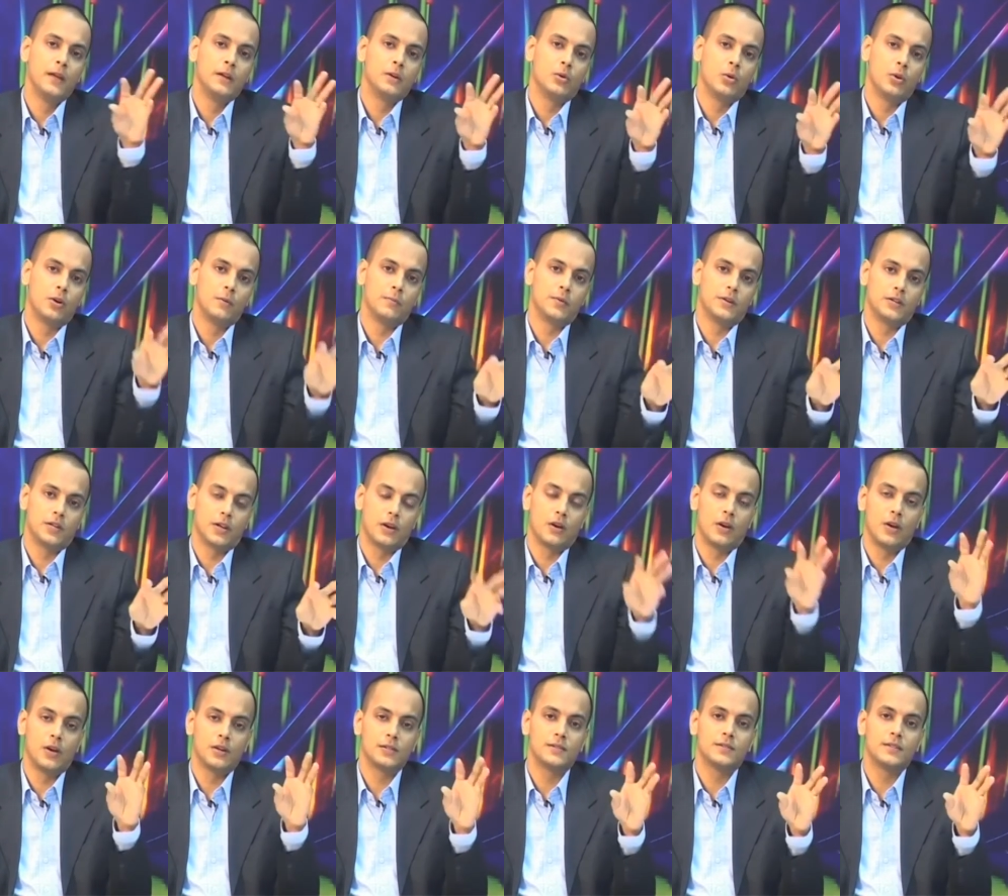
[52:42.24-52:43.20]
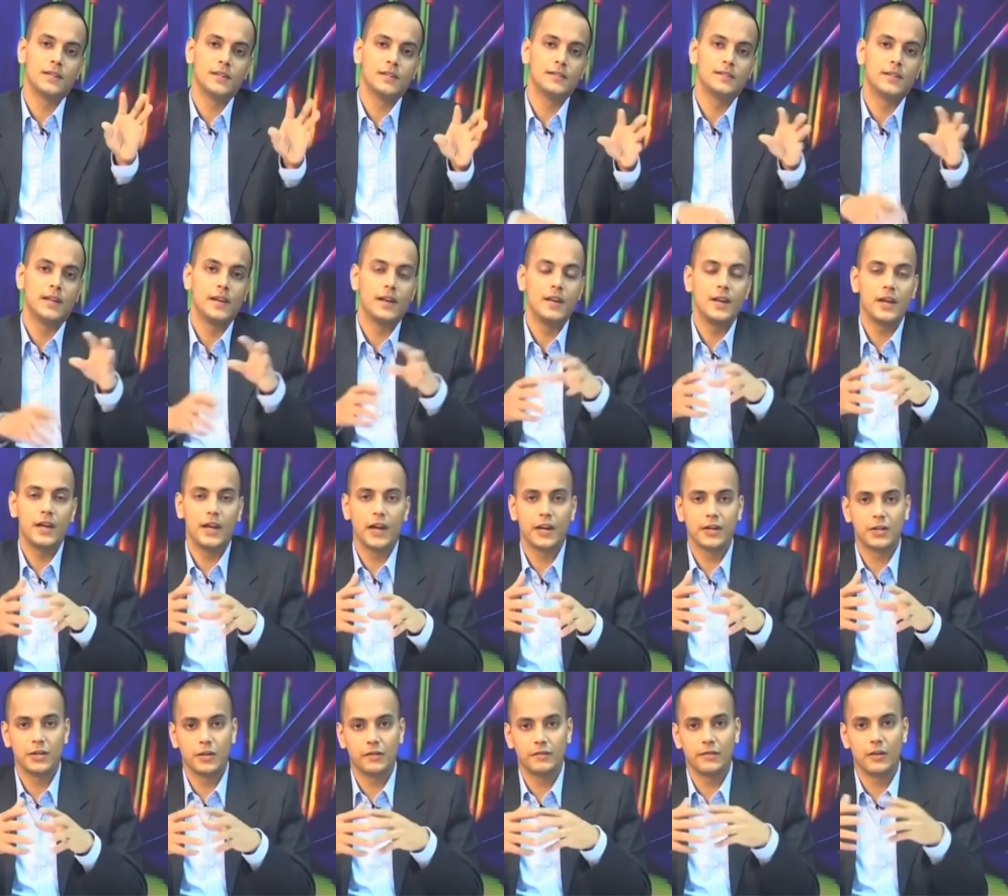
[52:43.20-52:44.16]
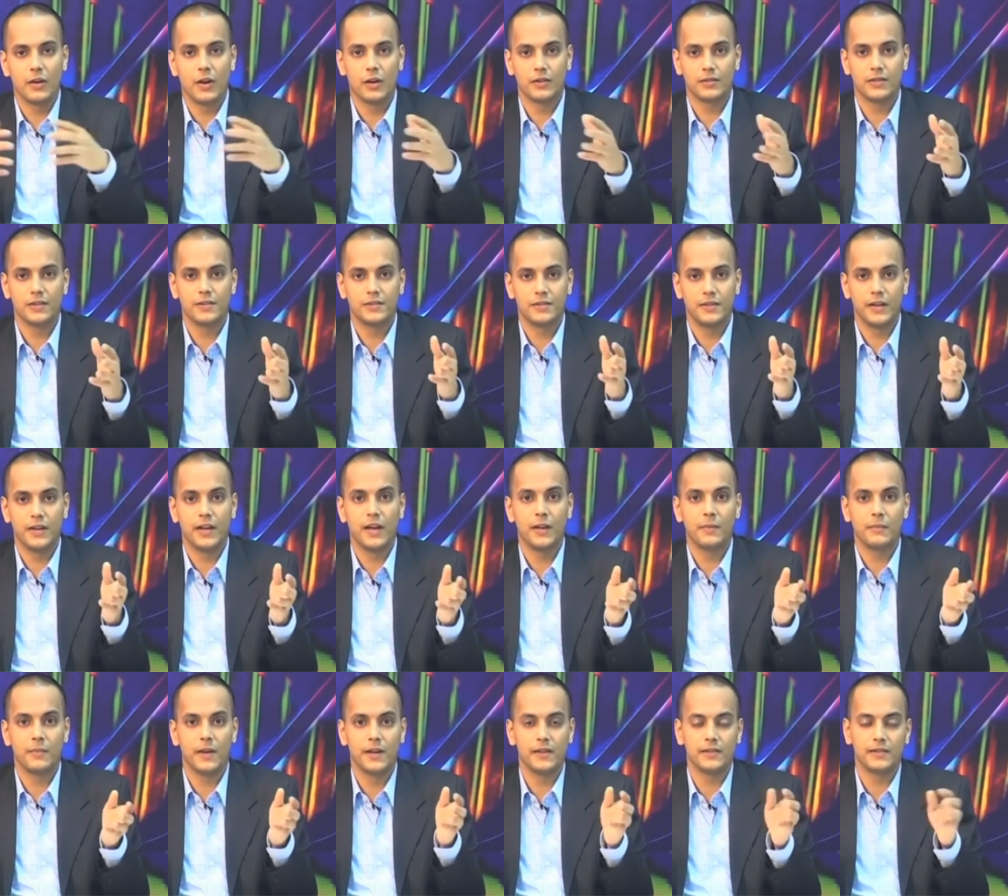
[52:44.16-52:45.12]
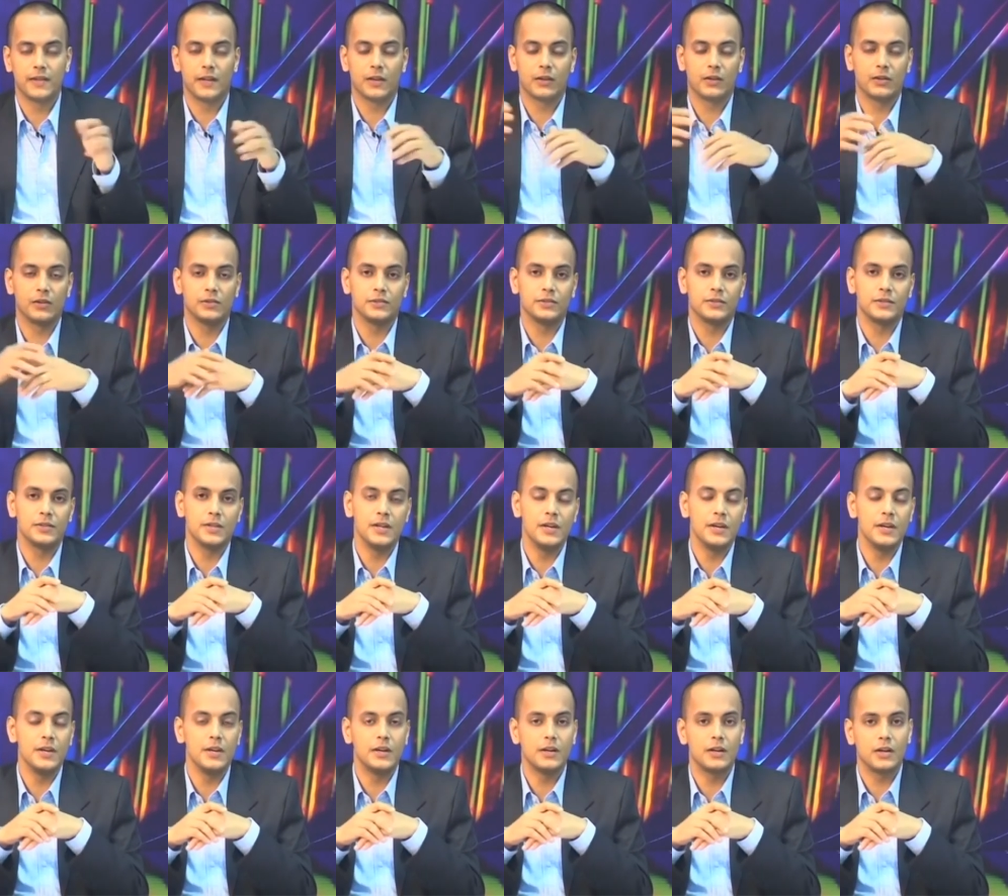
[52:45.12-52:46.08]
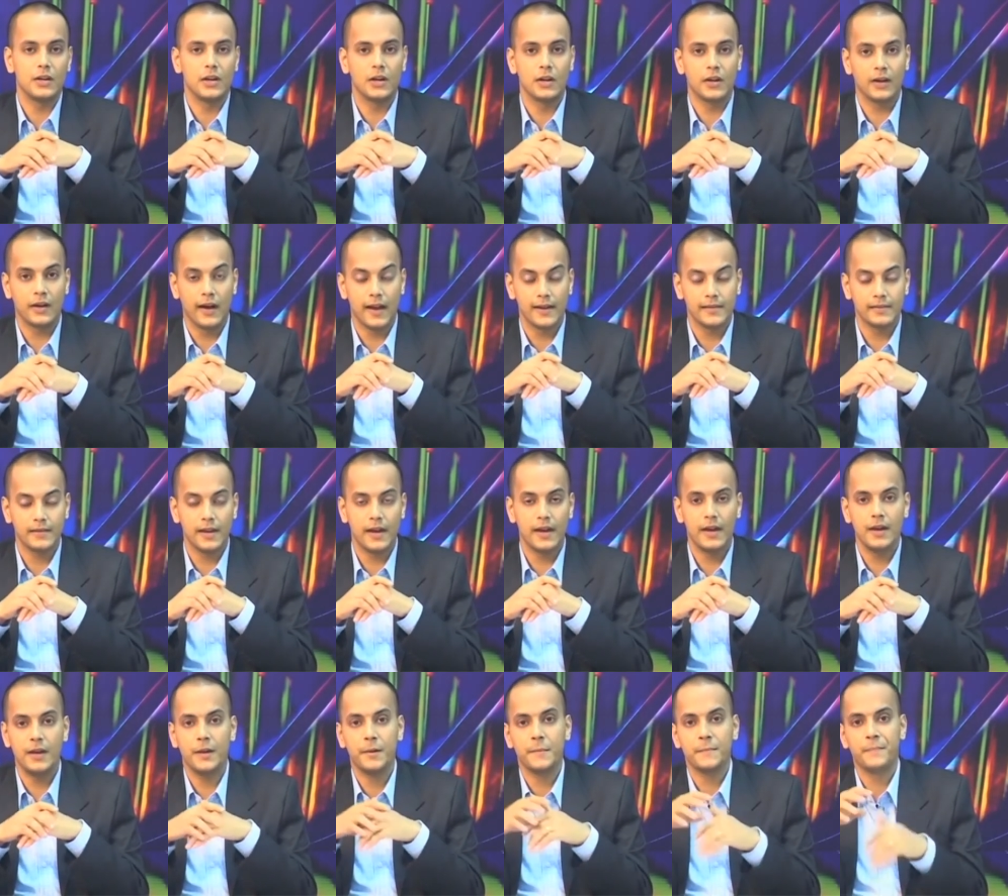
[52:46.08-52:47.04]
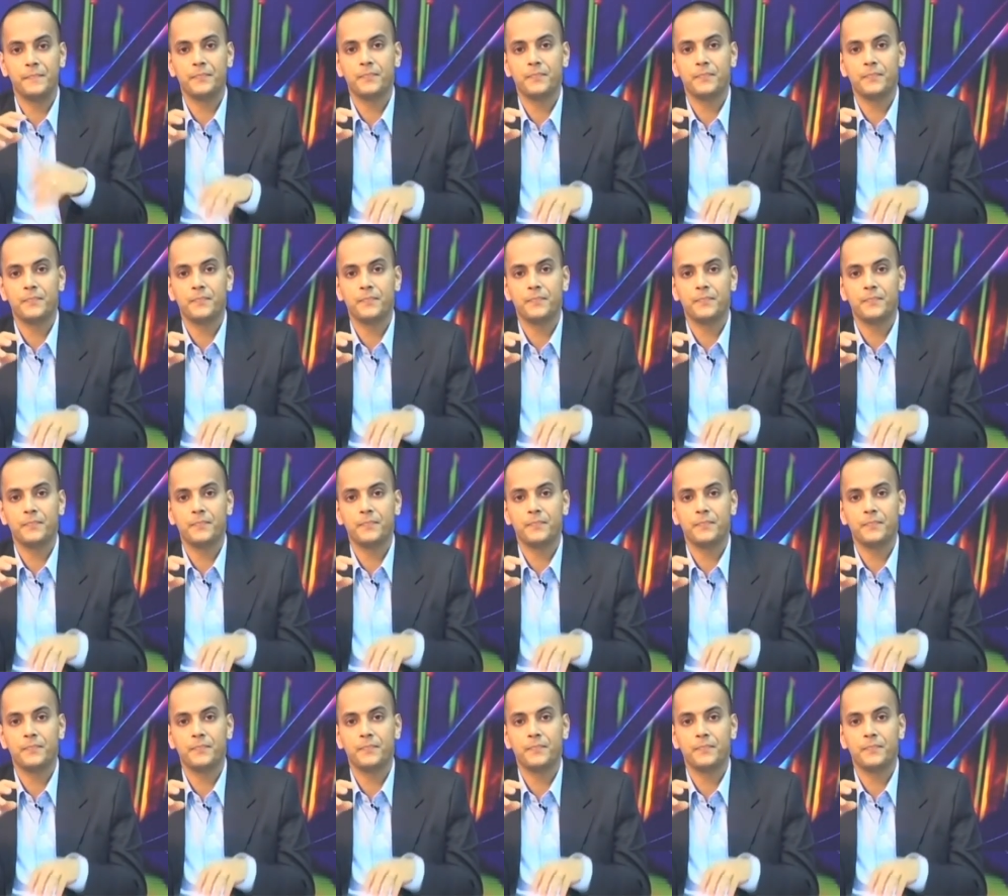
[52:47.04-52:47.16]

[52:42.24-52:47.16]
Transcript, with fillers: Total pressure loss is an indication of the losses taking place across the uh, cascade